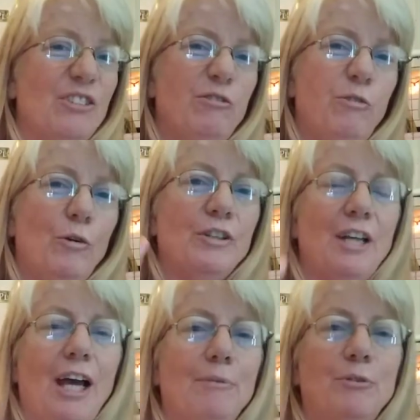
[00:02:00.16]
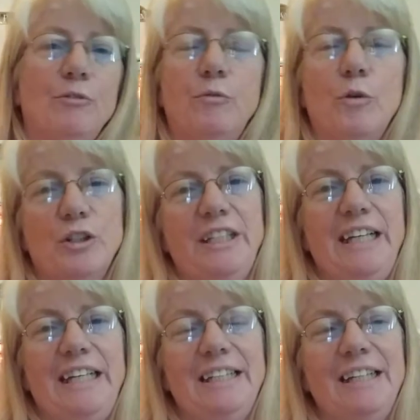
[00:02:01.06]
4 times
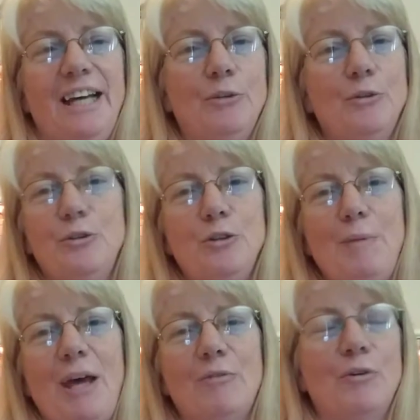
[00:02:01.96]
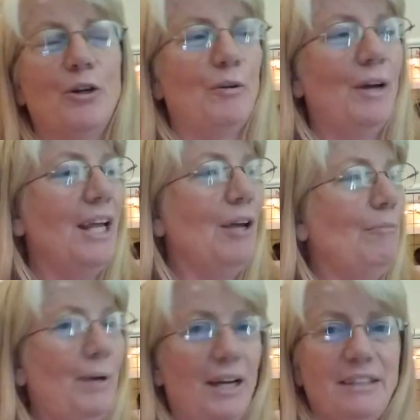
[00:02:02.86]
14. I don't want to do the math for you.
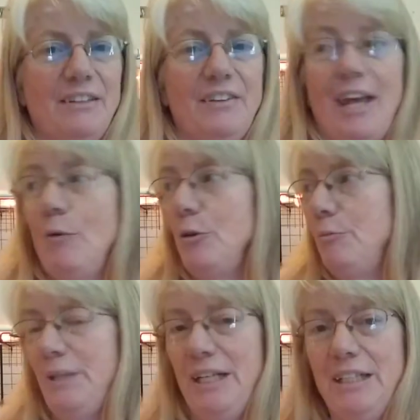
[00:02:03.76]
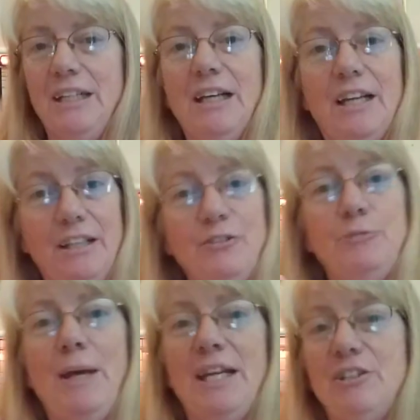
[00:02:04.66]
But that would mean enough
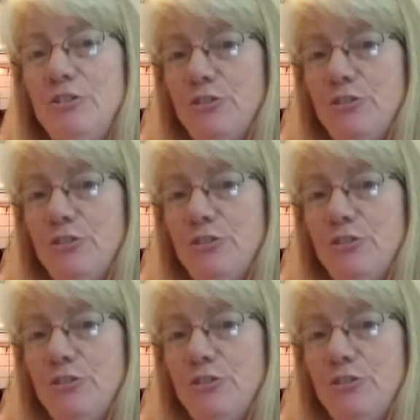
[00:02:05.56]
space